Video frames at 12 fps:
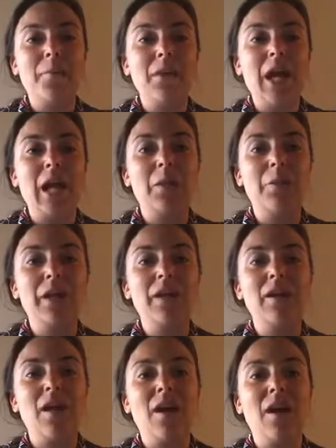helping
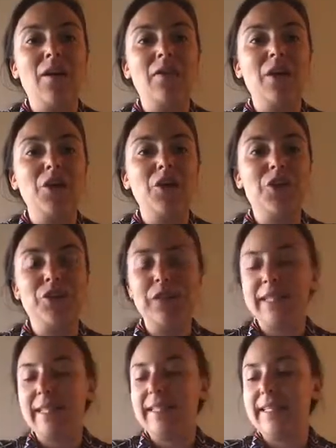their children
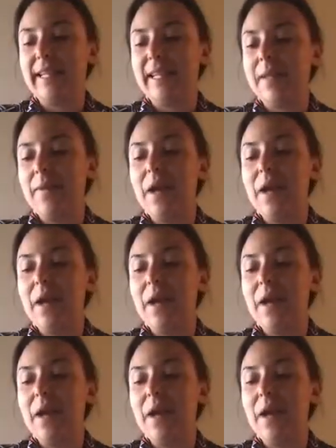succeed.